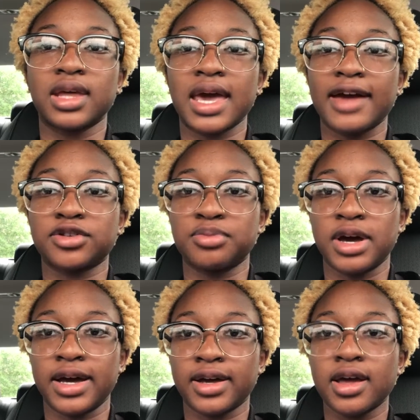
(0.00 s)
the cash
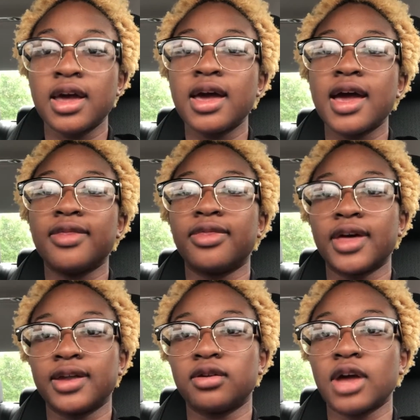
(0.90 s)
back, and
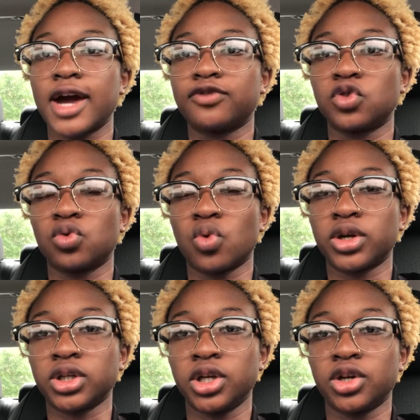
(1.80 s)
then after
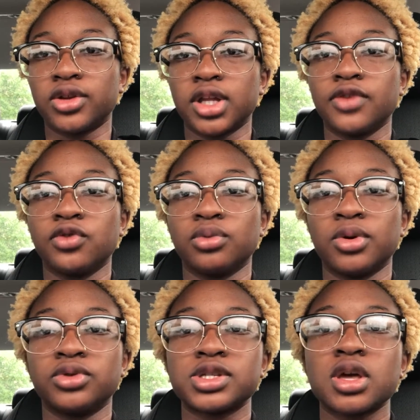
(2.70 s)
1 year they give you the
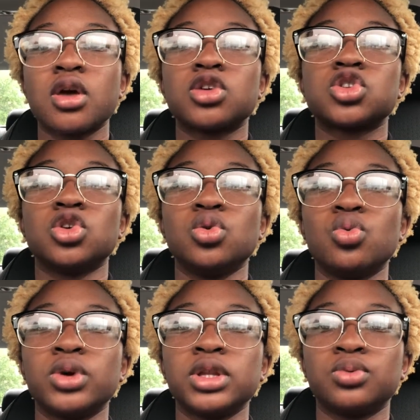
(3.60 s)
bonus. So you
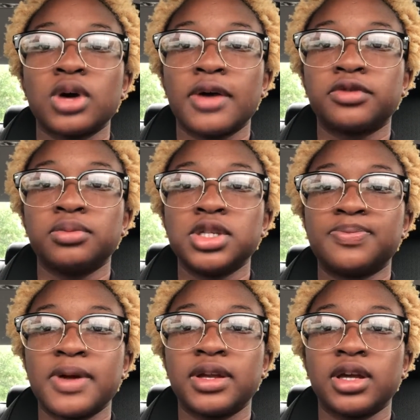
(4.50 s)
really will have to be
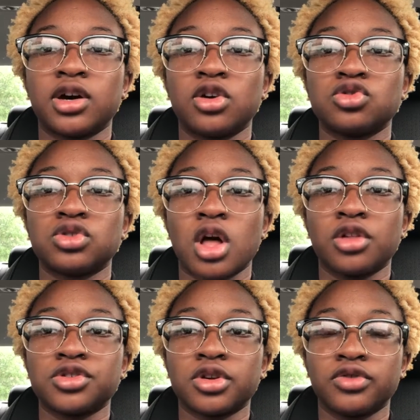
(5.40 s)
spending
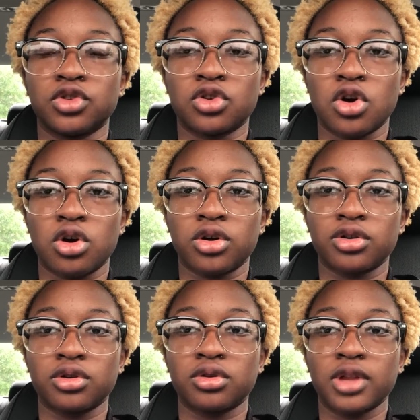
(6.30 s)
$100 of your
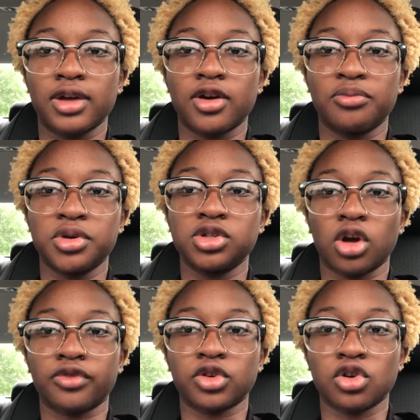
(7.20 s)
card, like of money
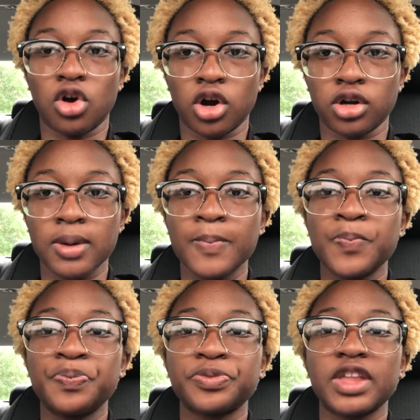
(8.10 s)
off your card,
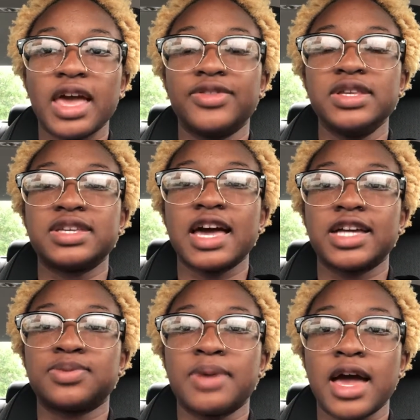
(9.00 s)
at these
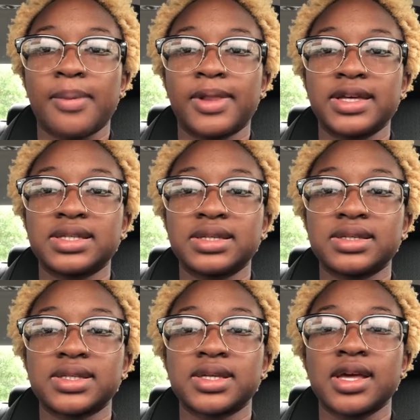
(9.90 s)
cash back
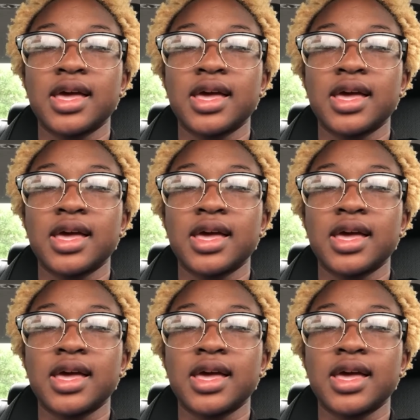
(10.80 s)
places,